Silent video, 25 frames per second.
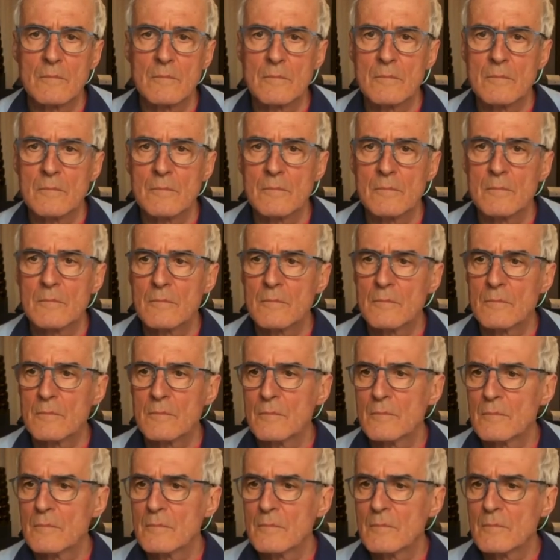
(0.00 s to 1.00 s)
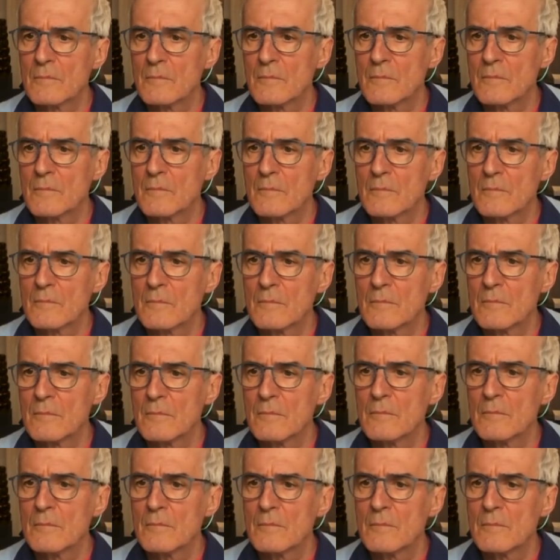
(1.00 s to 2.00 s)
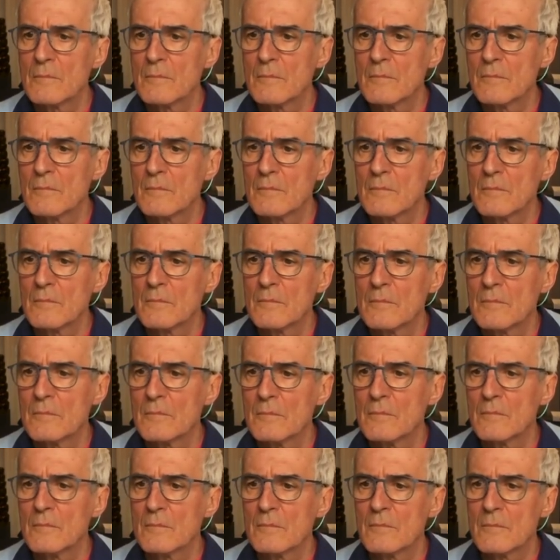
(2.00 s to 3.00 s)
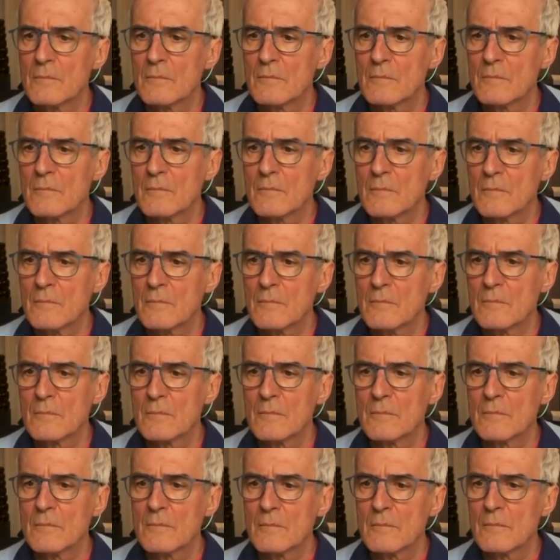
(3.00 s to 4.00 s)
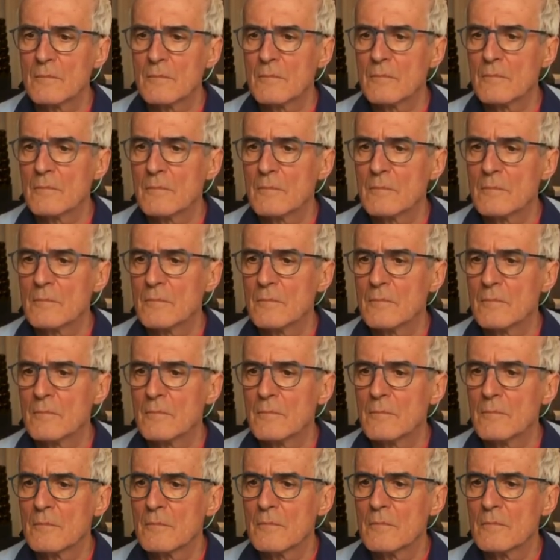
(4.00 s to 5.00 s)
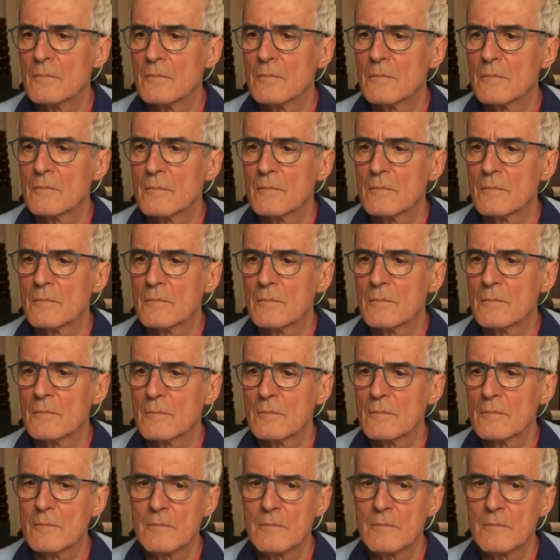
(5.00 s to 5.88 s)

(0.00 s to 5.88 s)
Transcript: No words are spoken by the person on screen.